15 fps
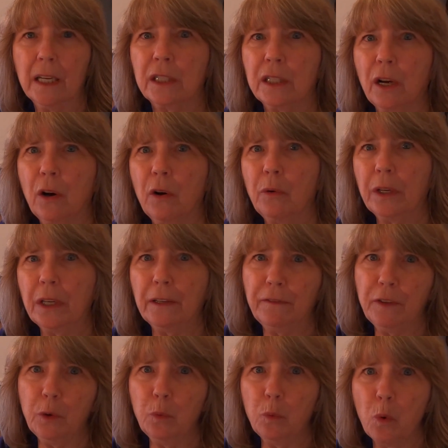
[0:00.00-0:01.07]
So
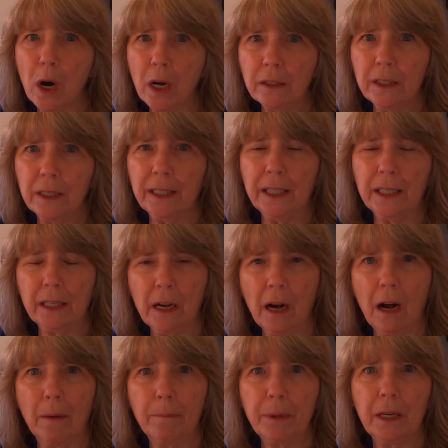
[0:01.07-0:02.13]
if you want to get a
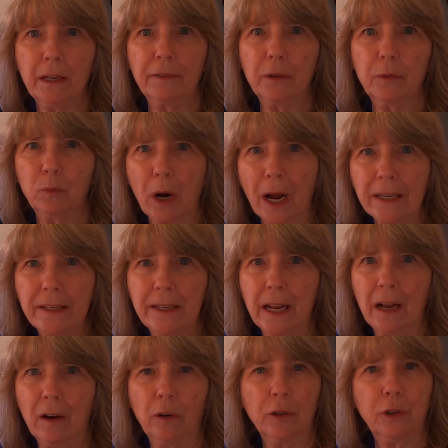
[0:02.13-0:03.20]
copy of it right
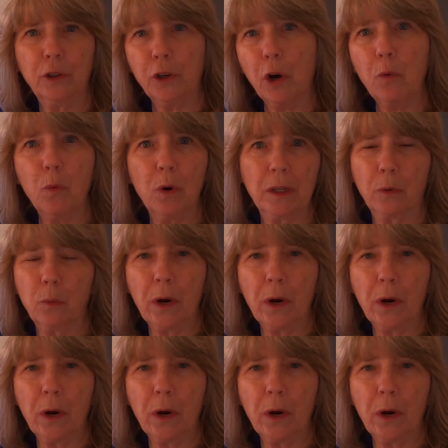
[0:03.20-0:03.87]
now and you don't want to